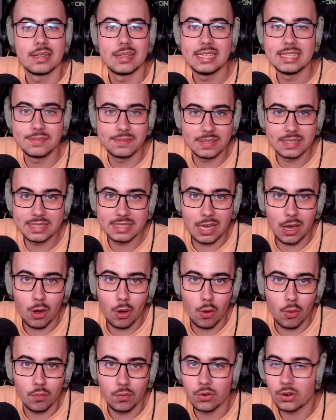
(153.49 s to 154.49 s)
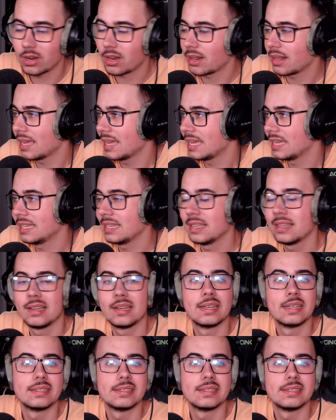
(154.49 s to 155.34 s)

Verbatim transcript: Nvidia overlay,